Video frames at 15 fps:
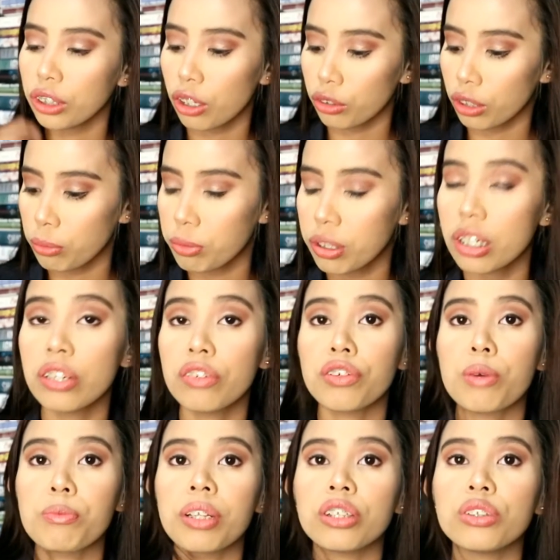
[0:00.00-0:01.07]
ko nabili
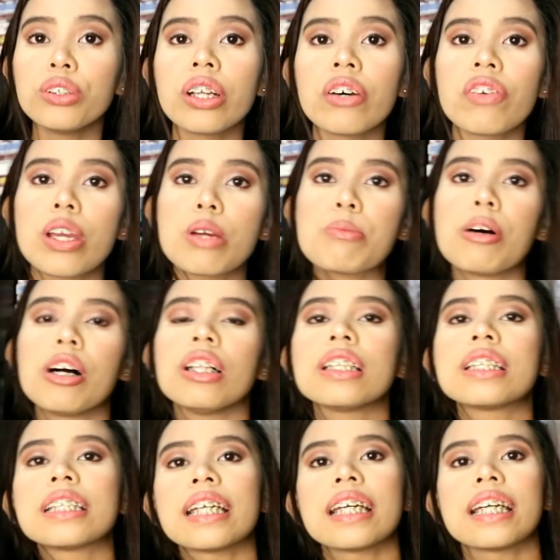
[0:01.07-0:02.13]
from Laguna
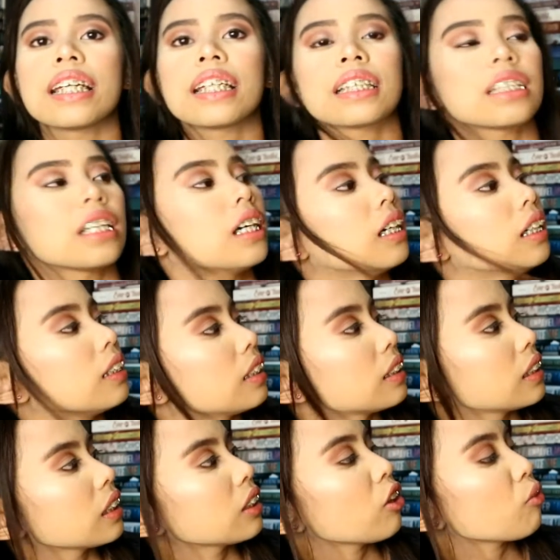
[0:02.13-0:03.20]
Fables is The
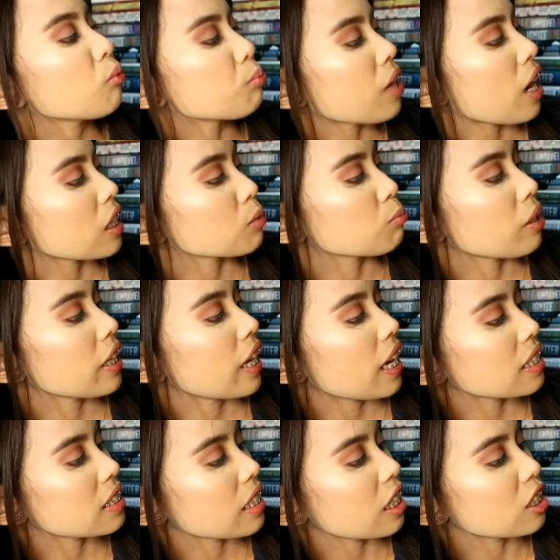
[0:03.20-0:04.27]
City of Brass by
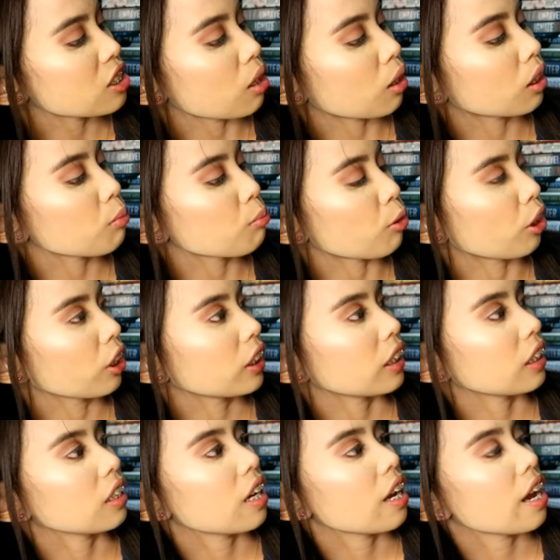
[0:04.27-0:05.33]
S.A.
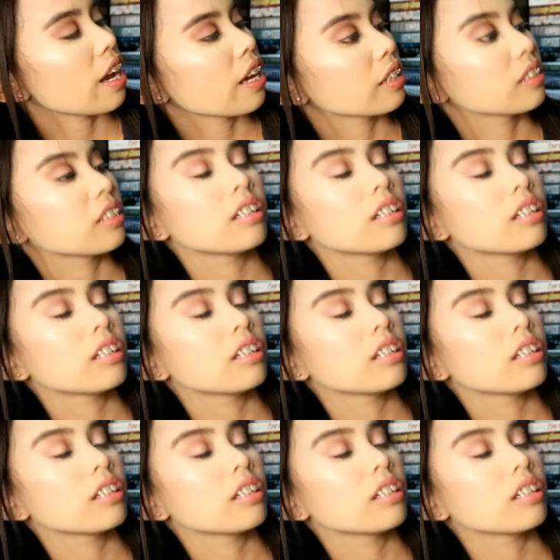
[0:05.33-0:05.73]
Chakraborty. And